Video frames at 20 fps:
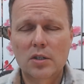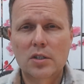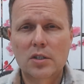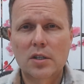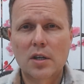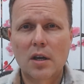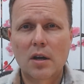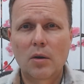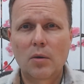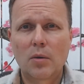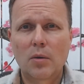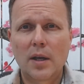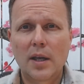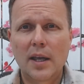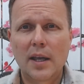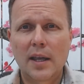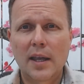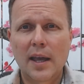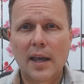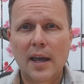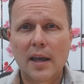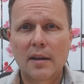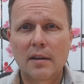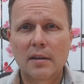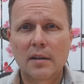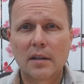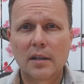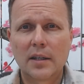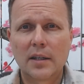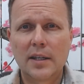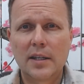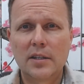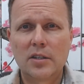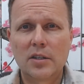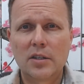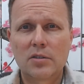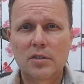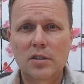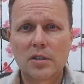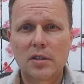So it can lead
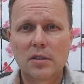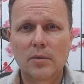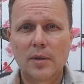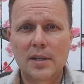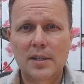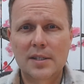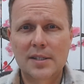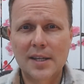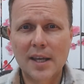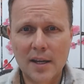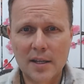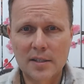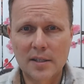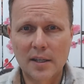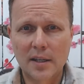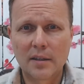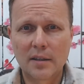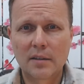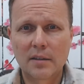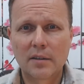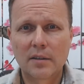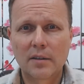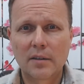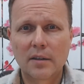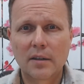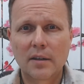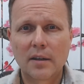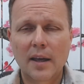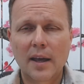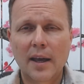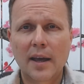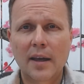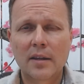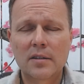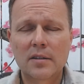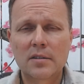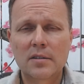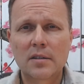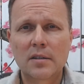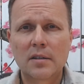you to insanity
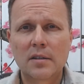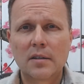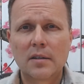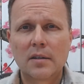and